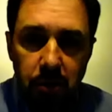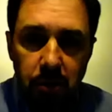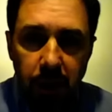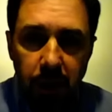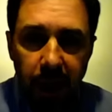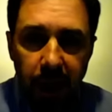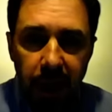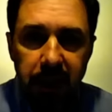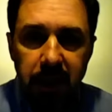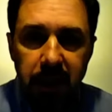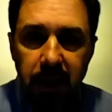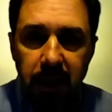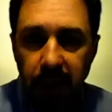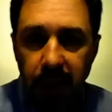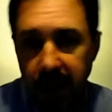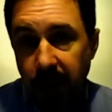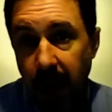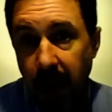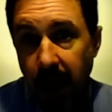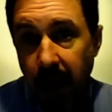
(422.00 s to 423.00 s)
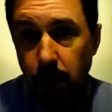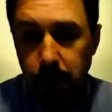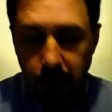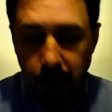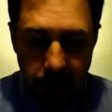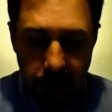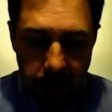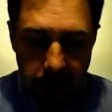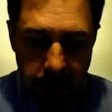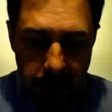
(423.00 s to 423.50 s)
straits, leave
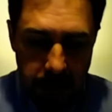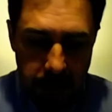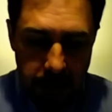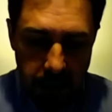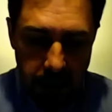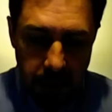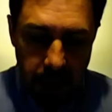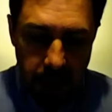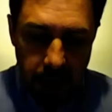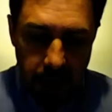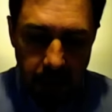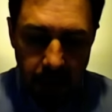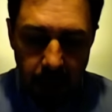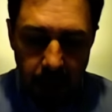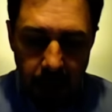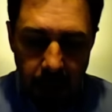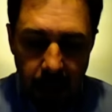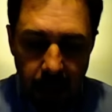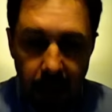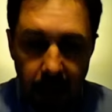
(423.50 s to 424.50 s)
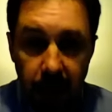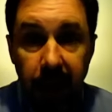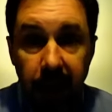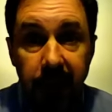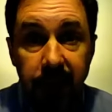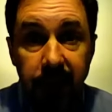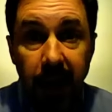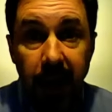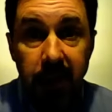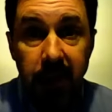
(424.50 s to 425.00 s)
helpless,
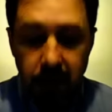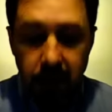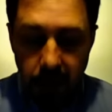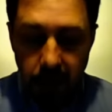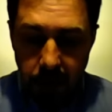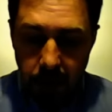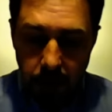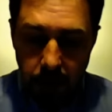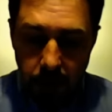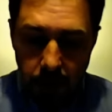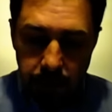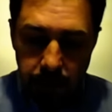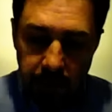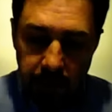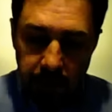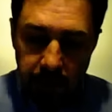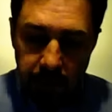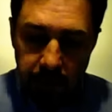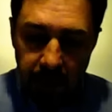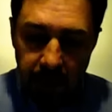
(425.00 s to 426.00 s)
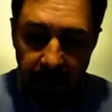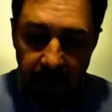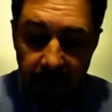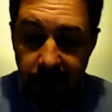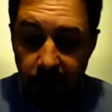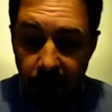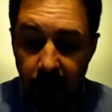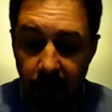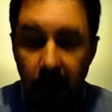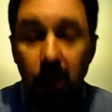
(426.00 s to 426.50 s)
leave destitute,
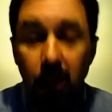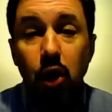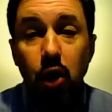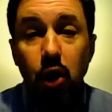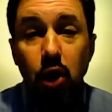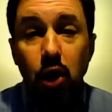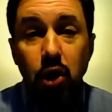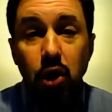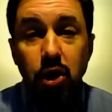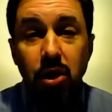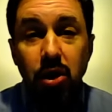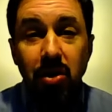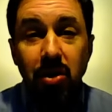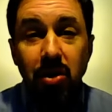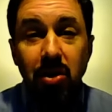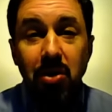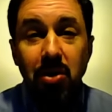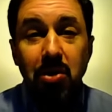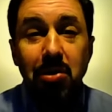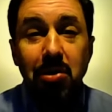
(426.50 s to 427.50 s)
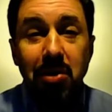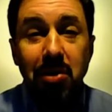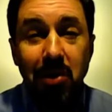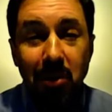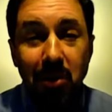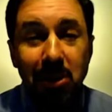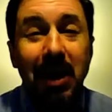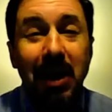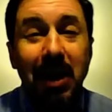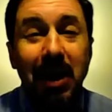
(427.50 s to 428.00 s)
leave in a lurch,
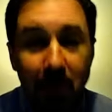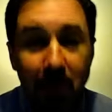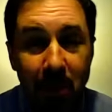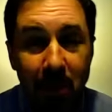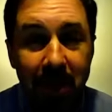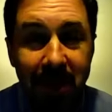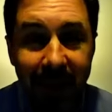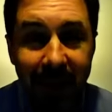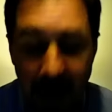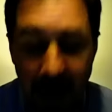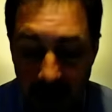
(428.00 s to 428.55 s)
or let one